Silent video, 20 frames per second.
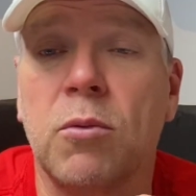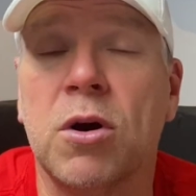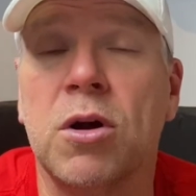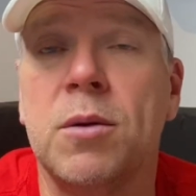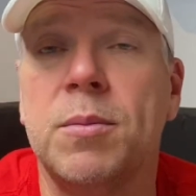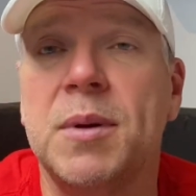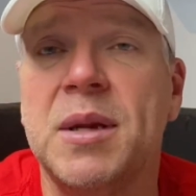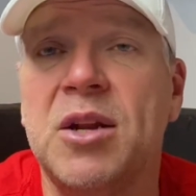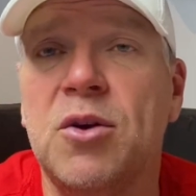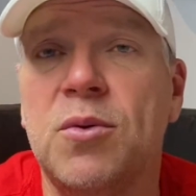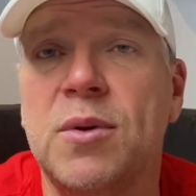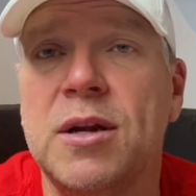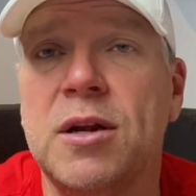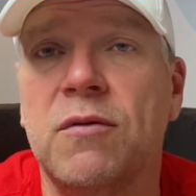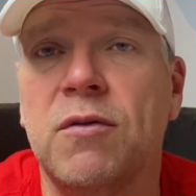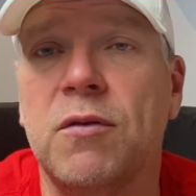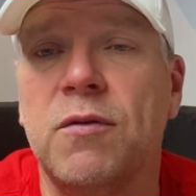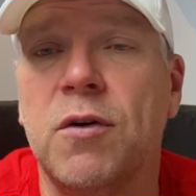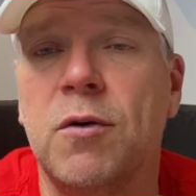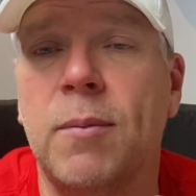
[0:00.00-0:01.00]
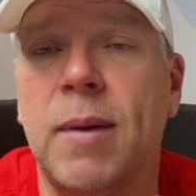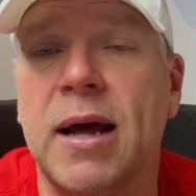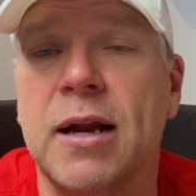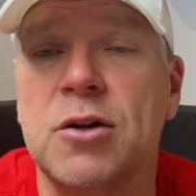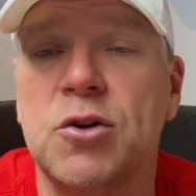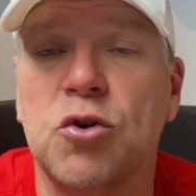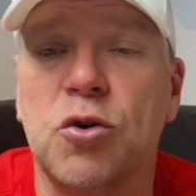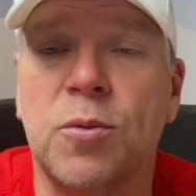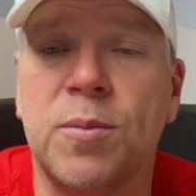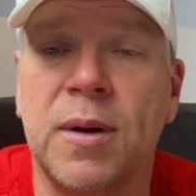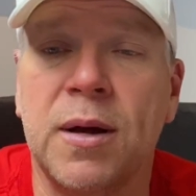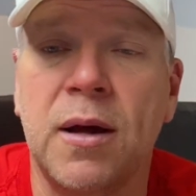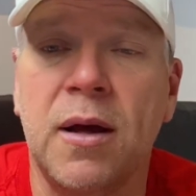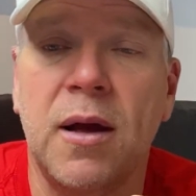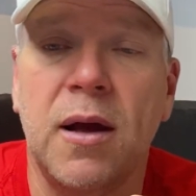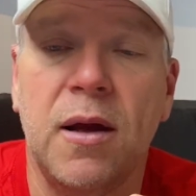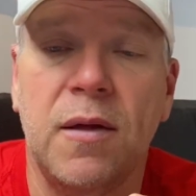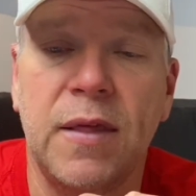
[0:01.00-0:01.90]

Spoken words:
We're going to be doing Niverville, Manitoba,